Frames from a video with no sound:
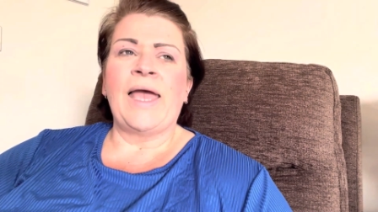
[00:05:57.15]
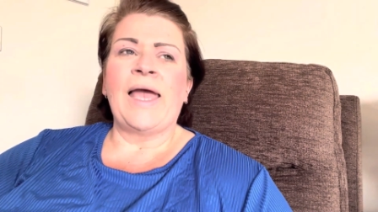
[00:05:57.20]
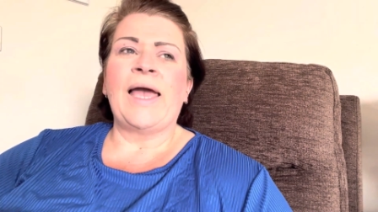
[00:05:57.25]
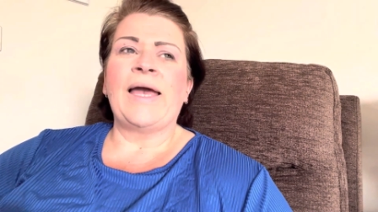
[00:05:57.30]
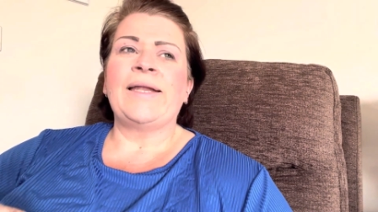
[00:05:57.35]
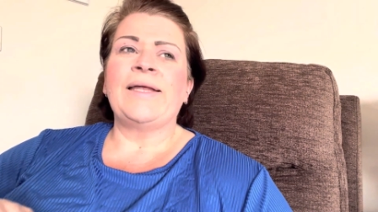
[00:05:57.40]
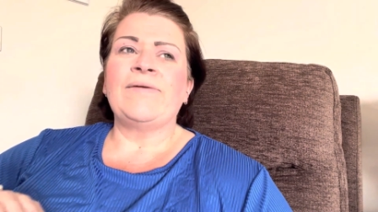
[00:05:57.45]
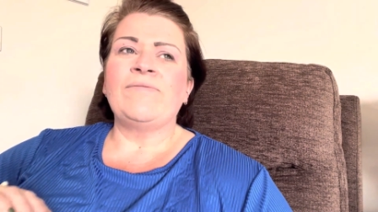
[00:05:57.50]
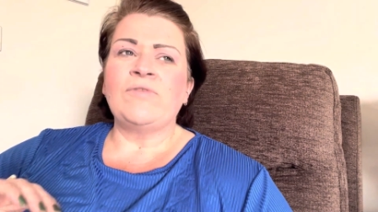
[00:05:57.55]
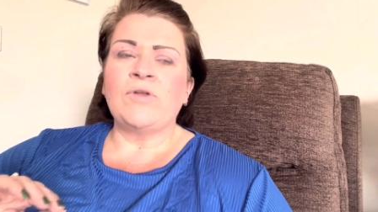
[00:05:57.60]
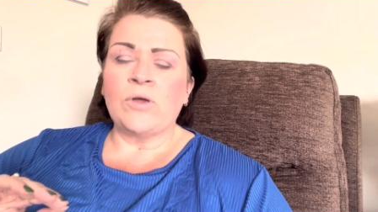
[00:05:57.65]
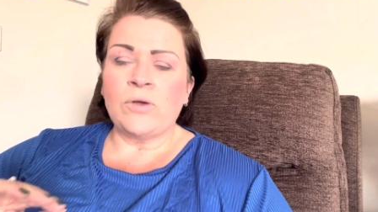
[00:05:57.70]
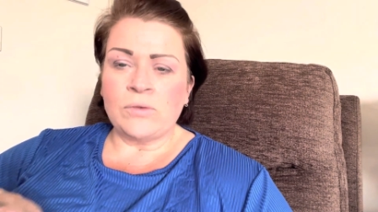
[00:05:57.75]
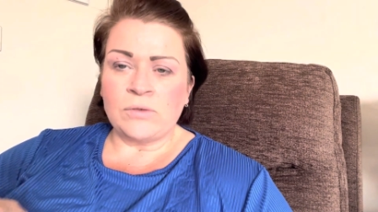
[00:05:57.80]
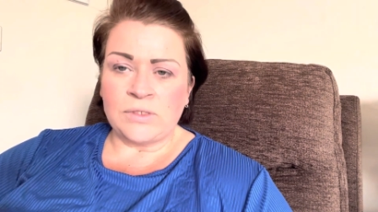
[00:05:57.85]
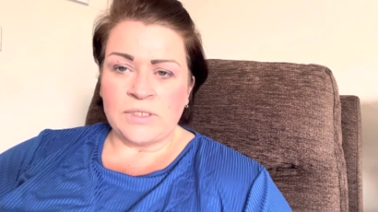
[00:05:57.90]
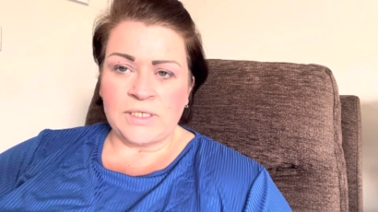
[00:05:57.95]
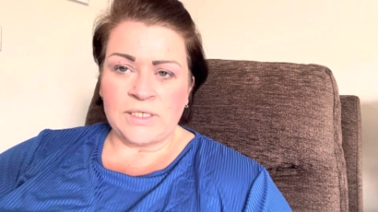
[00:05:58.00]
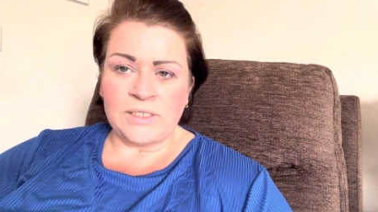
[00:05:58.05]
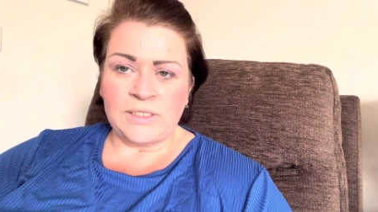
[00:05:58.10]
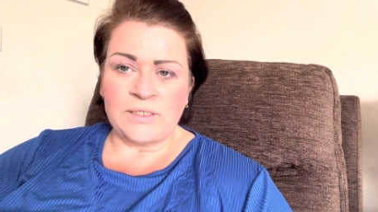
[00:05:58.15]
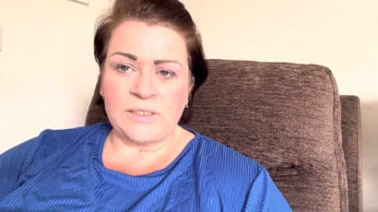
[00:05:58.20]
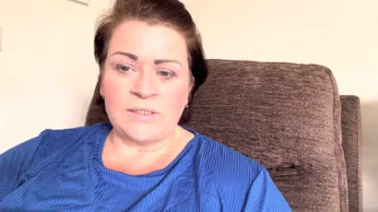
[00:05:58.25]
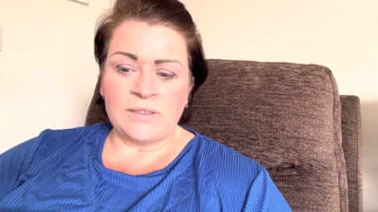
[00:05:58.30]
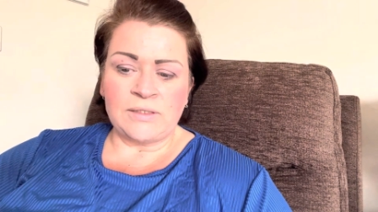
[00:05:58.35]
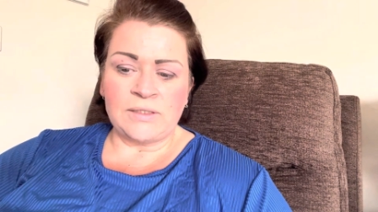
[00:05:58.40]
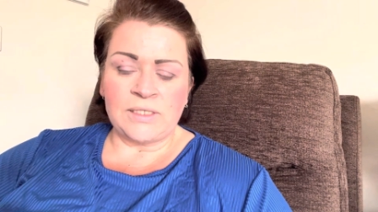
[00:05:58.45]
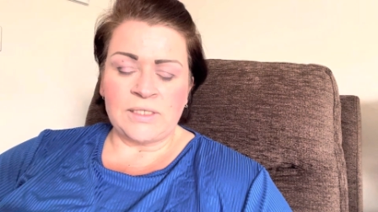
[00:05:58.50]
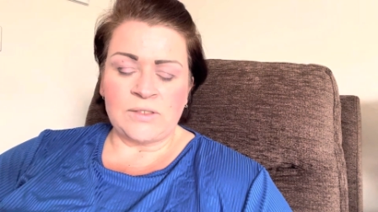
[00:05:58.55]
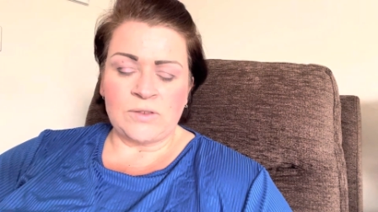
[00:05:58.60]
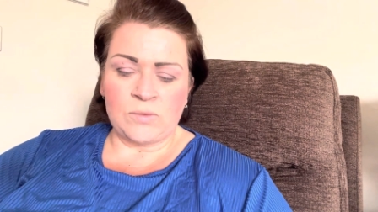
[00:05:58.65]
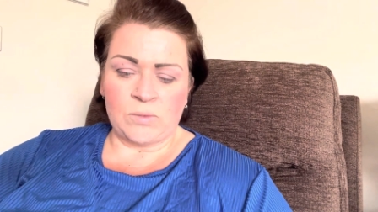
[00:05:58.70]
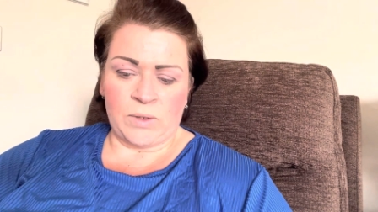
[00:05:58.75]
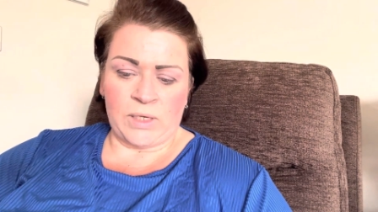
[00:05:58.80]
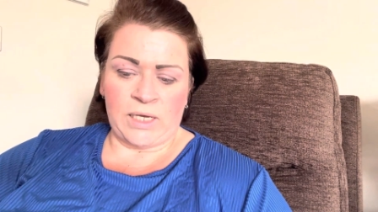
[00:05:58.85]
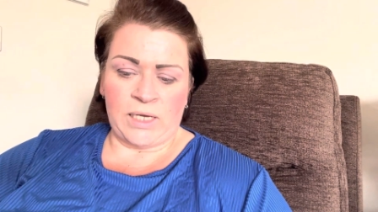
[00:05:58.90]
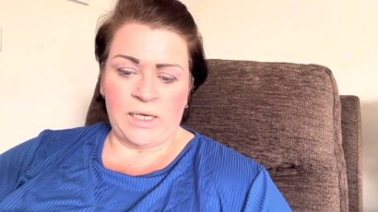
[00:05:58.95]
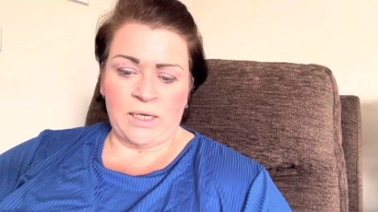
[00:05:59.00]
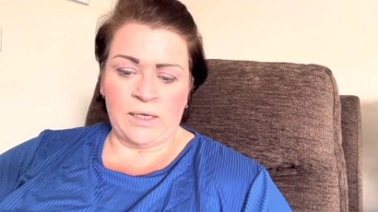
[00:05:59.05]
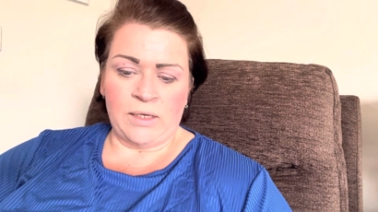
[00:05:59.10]
And I've noticed this
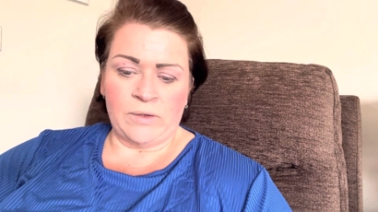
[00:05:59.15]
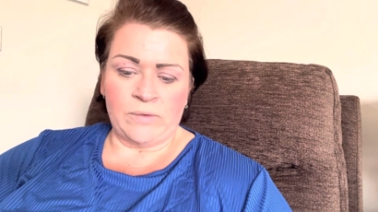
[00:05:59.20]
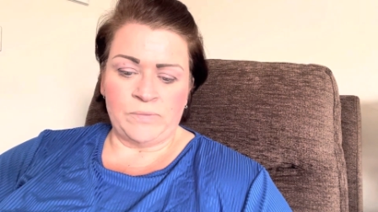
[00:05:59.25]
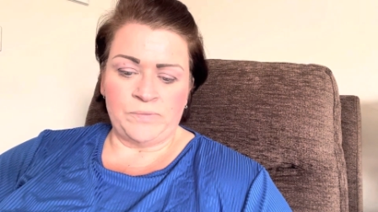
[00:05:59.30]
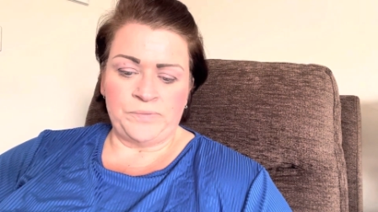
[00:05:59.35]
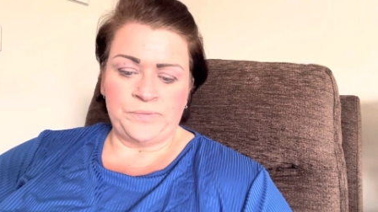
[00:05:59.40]
week,